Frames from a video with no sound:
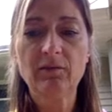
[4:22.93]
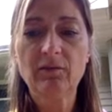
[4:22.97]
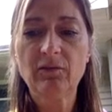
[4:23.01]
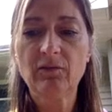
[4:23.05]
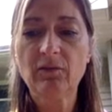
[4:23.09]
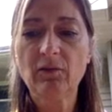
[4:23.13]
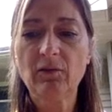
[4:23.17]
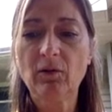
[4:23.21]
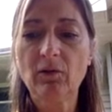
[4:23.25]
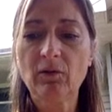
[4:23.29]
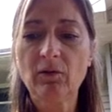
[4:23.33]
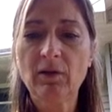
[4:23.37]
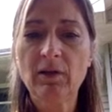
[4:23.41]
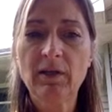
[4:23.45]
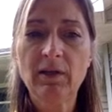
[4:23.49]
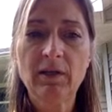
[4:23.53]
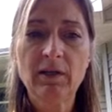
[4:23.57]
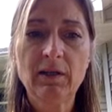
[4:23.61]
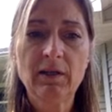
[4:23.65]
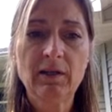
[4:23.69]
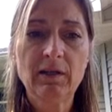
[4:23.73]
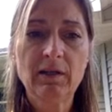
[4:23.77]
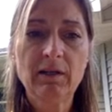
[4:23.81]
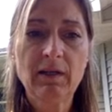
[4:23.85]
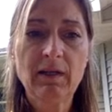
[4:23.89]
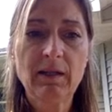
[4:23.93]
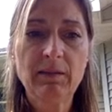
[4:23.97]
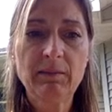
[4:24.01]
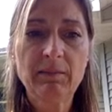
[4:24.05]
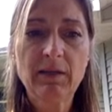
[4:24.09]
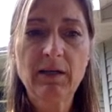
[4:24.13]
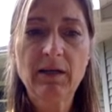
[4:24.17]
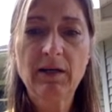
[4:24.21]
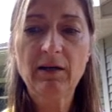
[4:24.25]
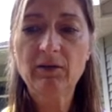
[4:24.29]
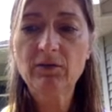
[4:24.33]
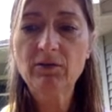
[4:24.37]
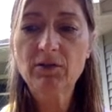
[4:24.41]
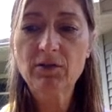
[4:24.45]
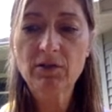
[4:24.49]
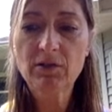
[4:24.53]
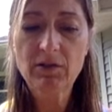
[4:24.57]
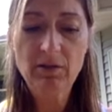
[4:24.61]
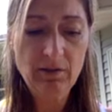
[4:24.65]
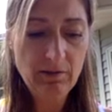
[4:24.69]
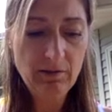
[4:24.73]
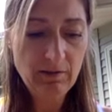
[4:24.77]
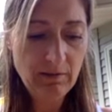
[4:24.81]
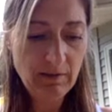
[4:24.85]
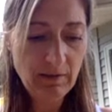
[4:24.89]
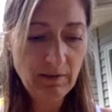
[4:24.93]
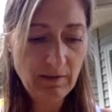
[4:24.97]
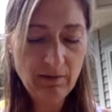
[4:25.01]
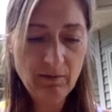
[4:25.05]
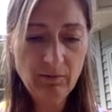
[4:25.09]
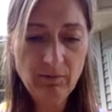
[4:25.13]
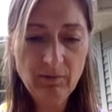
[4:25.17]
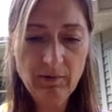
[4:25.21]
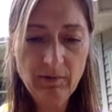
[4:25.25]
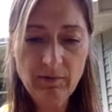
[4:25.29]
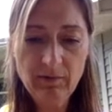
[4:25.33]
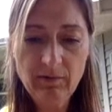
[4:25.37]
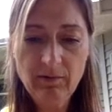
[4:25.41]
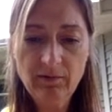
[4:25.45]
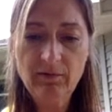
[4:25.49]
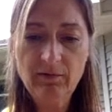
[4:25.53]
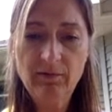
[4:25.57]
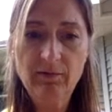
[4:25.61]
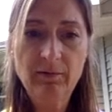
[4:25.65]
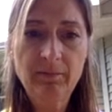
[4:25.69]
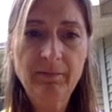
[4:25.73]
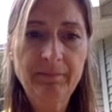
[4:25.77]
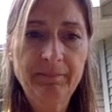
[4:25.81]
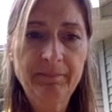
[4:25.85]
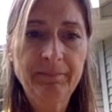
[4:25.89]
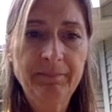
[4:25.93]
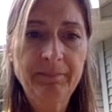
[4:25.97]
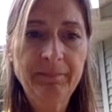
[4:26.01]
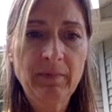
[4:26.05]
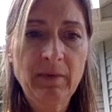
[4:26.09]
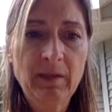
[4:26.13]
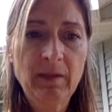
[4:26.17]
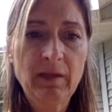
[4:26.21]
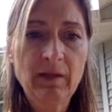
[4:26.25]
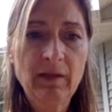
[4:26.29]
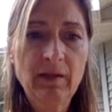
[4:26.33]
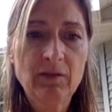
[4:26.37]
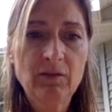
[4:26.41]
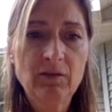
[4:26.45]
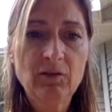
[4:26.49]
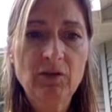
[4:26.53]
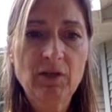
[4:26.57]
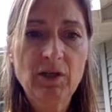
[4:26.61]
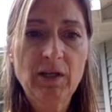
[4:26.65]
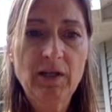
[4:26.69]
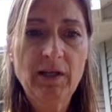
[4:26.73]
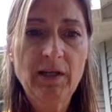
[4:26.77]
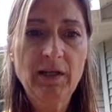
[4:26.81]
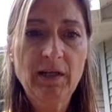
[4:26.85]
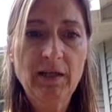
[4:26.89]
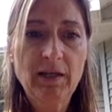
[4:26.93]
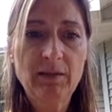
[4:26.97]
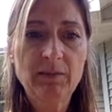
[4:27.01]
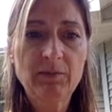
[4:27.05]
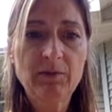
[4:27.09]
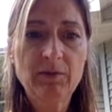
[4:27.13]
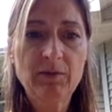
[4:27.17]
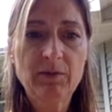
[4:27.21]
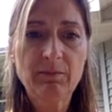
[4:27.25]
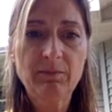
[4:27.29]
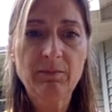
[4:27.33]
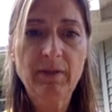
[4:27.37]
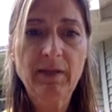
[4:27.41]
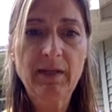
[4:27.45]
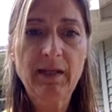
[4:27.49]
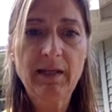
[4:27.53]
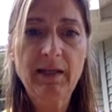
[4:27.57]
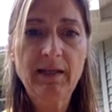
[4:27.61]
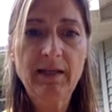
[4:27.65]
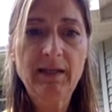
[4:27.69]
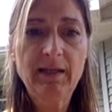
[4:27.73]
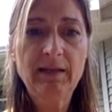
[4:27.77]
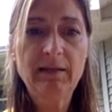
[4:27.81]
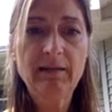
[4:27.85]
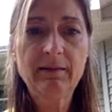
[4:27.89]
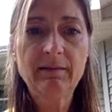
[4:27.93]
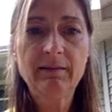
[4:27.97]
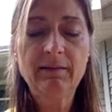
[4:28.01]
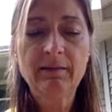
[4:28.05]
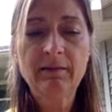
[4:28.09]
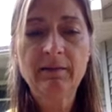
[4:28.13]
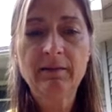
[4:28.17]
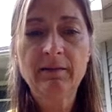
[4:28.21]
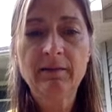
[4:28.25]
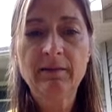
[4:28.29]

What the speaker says: So name counter equals J-option pane,